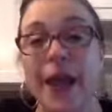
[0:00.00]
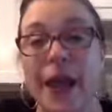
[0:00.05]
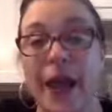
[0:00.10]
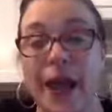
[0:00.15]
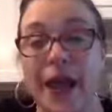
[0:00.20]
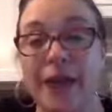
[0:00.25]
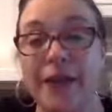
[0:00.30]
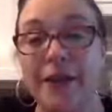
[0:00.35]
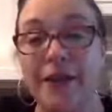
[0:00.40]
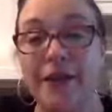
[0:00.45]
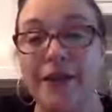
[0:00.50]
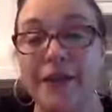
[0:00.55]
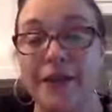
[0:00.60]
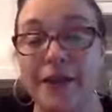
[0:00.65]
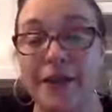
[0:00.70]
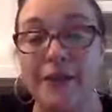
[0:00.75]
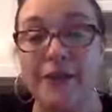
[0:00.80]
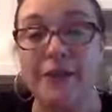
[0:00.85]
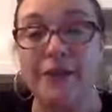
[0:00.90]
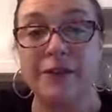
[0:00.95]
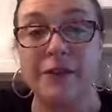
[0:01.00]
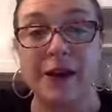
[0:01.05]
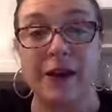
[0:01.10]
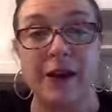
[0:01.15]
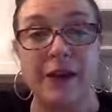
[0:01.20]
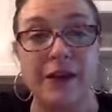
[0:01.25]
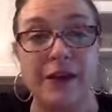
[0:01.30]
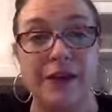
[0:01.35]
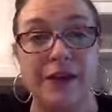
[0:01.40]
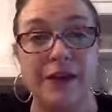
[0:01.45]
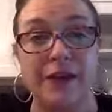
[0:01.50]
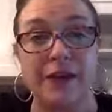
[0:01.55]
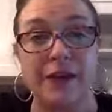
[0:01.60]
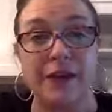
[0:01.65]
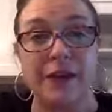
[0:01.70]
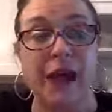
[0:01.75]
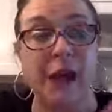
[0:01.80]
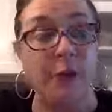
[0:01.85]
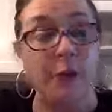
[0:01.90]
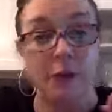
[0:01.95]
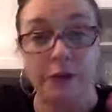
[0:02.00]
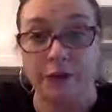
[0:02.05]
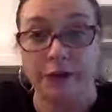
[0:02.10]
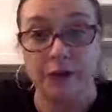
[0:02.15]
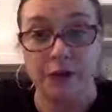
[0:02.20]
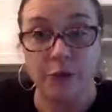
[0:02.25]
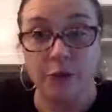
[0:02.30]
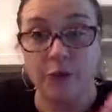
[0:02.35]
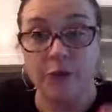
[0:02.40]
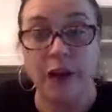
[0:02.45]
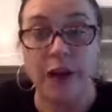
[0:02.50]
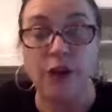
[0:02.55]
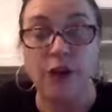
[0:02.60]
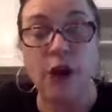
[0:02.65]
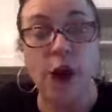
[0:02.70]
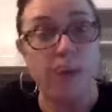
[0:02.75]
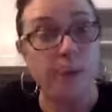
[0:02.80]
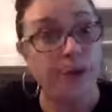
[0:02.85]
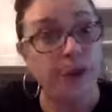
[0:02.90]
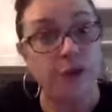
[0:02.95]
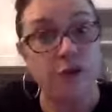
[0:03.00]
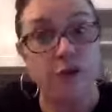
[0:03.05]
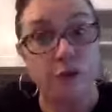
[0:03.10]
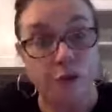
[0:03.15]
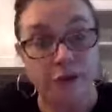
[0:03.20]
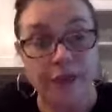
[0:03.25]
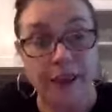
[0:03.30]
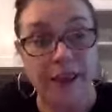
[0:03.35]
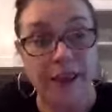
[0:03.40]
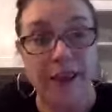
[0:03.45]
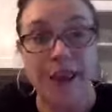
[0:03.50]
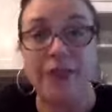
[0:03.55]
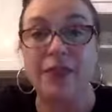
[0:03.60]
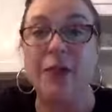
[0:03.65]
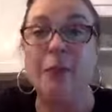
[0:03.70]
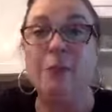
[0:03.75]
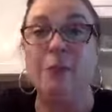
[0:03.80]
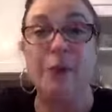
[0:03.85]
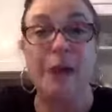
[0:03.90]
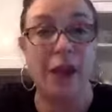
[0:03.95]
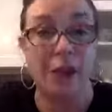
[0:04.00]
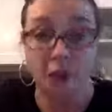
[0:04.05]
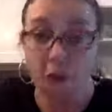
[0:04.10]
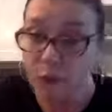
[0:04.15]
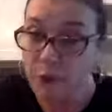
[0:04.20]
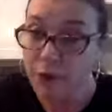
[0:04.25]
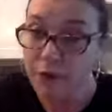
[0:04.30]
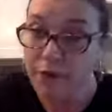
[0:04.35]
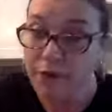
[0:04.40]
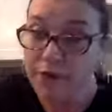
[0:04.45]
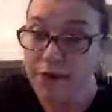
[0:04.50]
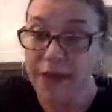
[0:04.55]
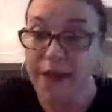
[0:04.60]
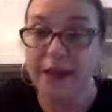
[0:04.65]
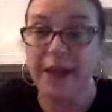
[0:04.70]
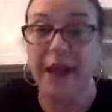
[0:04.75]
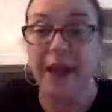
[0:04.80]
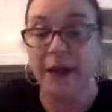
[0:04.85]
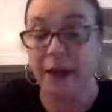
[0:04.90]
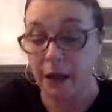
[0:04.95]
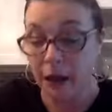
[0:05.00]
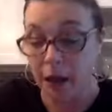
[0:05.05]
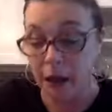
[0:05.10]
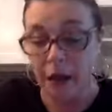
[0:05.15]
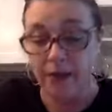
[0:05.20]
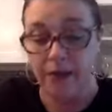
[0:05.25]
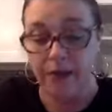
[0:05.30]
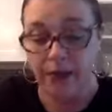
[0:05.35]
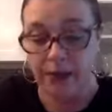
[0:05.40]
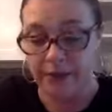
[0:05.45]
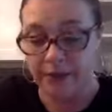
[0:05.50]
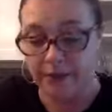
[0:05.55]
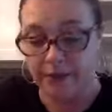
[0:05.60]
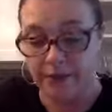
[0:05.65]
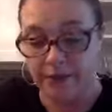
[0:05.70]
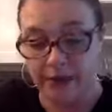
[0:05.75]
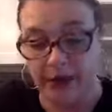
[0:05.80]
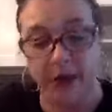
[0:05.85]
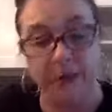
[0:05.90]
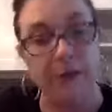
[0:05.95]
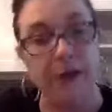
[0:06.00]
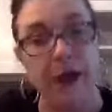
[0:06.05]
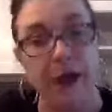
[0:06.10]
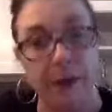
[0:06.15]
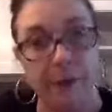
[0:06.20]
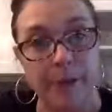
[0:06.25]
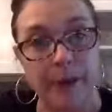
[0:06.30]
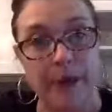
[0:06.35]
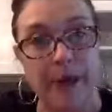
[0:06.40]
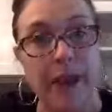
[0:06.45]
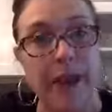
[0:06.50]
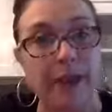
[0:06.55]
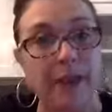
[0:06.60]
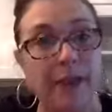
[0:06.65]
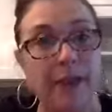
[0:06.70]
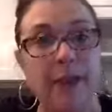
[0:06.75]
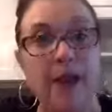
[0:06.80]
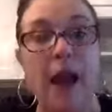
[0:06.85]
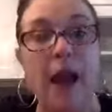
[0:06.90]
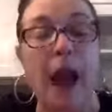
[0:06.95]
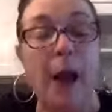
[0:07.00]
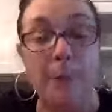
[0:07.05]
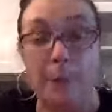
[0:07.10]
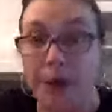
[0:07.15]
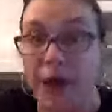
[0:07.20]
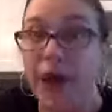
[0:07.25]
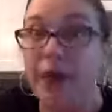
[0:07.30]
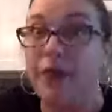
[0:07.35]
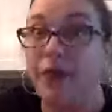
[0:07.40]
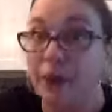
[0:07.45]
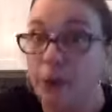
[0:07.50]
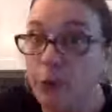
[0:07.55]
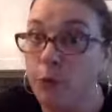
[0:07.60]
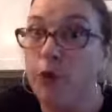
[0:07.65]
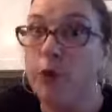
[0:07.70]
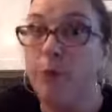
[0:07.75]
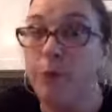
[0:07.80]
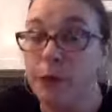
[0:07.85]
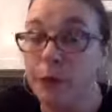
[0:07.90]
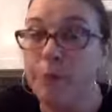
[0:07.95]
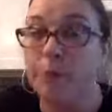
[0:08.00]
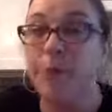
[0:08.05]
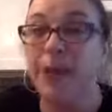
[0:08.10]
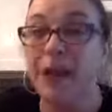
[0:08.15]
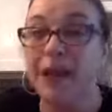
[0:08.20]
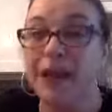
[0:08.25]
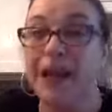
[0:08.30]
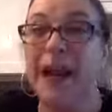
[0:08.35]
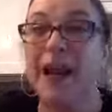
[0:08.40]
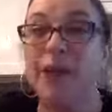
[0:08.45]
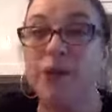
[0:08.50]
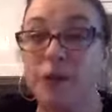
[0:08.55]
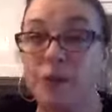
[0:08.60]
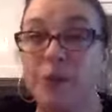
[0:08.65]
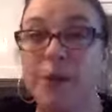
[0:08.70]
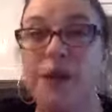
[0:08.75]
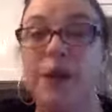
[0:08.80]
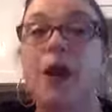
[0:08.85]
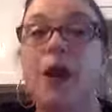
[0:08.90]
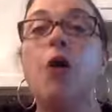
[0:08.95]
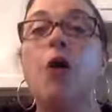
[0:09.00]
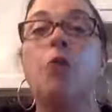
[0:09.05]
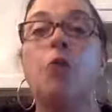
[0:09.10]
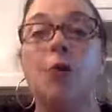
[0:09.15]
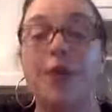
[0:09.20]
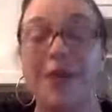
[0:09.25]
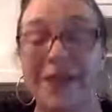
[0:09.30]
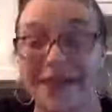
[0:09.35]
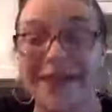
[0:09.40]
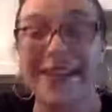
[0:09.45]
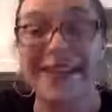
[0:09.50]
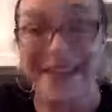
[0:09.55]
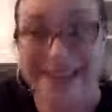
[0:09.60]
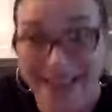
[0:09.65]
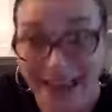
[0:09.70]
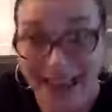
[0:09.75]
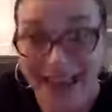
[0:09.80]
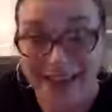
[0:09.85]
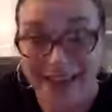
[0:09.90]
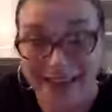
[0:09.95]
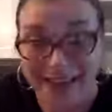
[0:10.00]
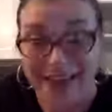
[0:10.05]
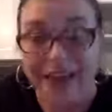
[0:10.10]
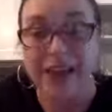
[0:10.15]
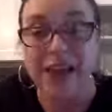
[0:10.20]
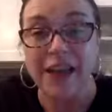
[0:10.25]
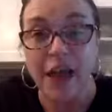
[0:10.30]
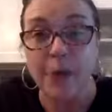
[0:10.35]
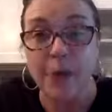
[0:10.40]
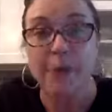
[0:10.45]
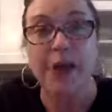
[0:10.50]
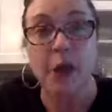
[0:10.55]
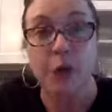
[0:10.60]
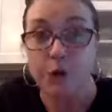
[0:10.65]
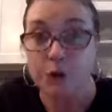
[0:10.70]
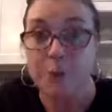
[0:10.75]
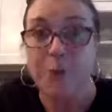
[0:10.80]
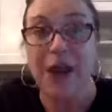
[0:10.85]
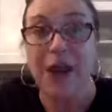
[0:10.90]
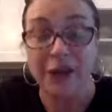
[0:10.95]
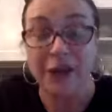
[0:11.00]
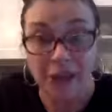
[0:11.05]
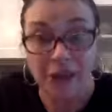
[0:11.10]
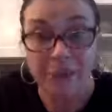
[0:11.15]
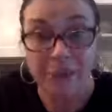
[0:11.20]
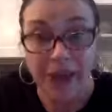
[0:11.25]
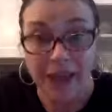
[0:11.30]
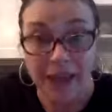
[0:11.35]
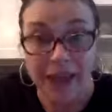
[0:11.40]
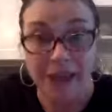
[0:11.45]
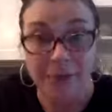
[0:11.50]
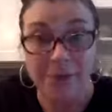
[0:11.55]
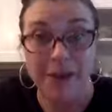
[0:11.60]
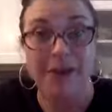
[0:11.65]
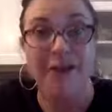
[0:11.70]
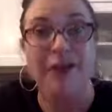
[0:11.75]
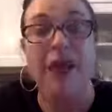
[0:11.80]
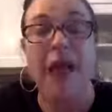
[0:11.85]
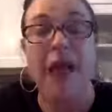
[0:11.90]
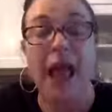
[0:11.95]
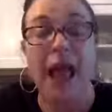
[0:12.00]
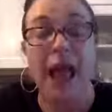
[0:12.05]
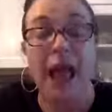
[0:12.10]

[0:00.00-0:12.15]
And it's I will send you a signed copy as soon as I get them, but I don't have a date yet. That's coming. But there will be a big announcement with the date coming out in my emails.